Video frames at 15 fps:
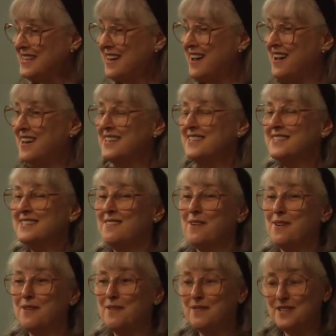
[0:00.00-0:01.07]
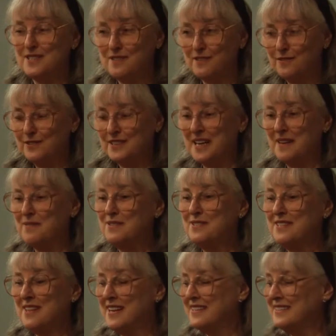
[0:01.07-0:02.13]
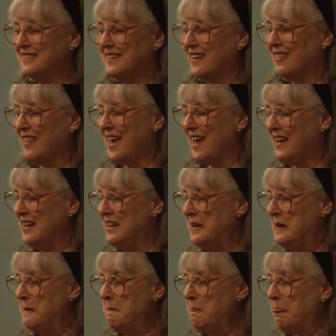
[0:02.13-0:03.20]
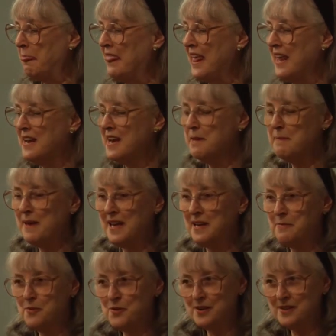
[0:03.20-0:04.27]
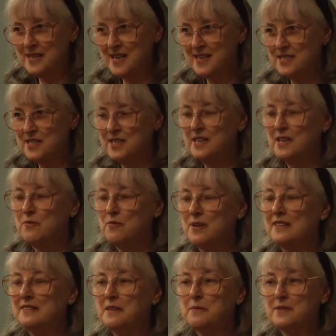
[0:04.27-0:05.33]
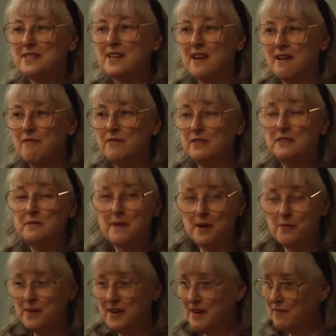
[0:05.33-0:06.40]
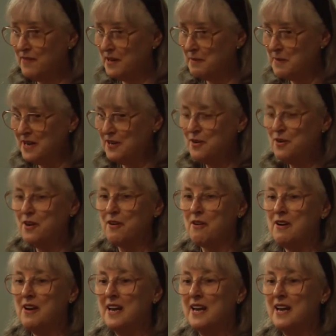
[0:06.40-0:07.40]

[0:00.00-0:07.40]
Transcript: dyes, artificial flavors, things like that, then I paid more attention and really was careful about what I fed my daughter.